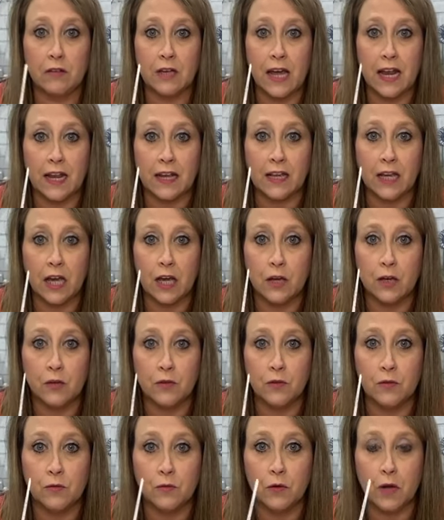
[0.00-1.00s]
Kind of
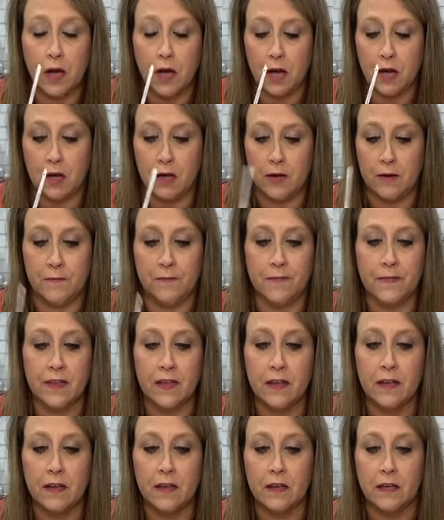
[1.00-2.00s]
go, um,
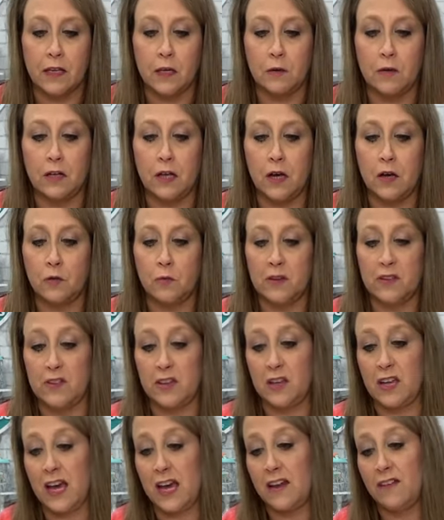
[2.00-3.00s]
go along with
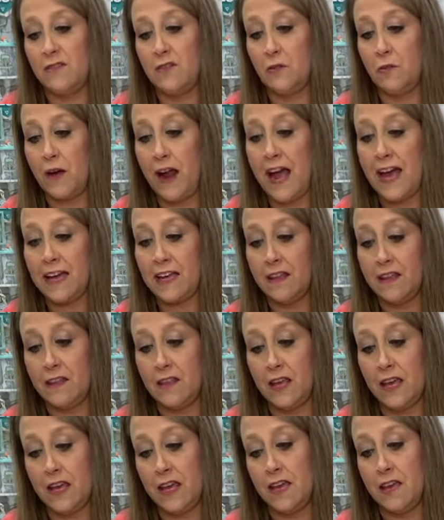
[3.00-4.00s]
the kind of the ragged
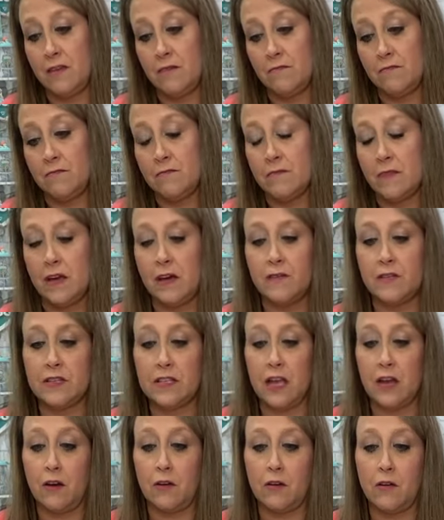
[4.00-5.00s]
theme of a
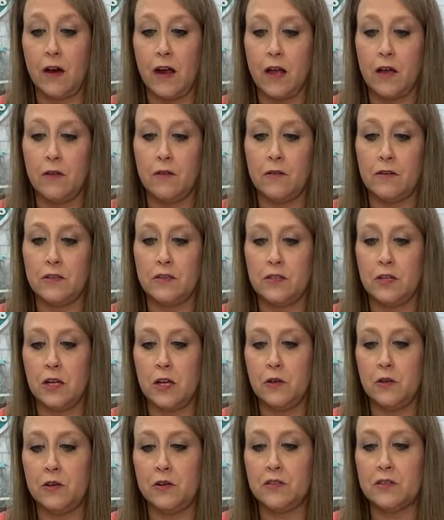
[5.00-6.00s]
scarecrow because you know
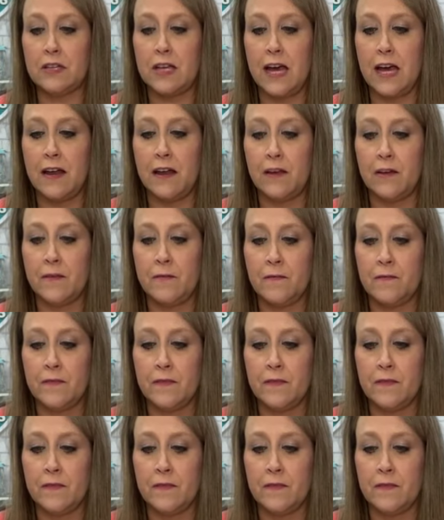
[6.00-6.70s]
you just kind of